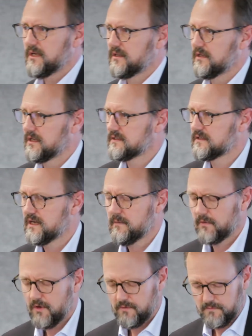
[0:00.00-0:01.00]
that needs to come
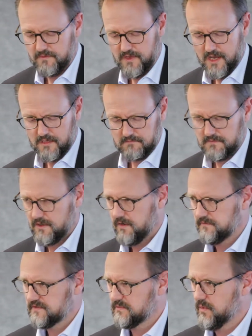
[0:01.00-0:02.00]
along with that, the
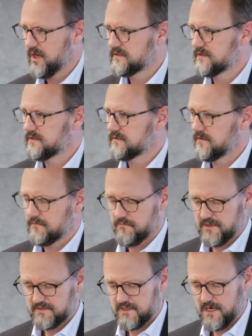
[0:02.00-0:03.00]
office spaces, the
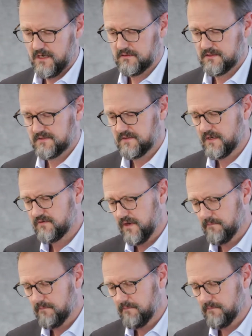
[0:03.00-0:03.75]
retail, etc.